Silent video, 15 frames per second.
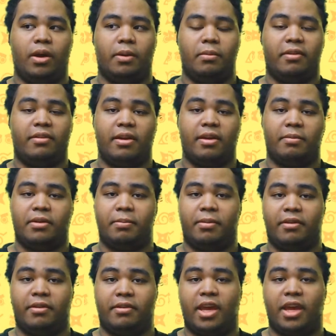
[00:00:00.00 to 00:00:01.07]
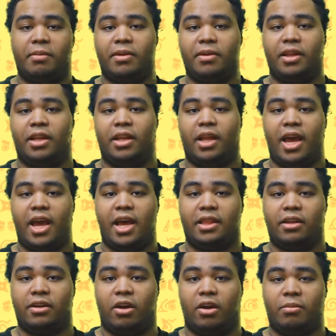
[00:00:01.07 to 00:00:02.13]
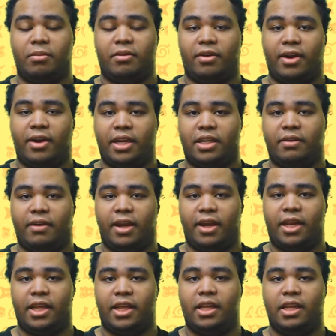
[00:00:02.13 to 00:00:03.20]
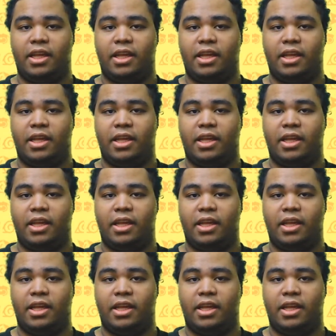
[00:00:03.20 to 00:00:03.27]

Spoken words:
stepped up his game and had the Karma Cell activated,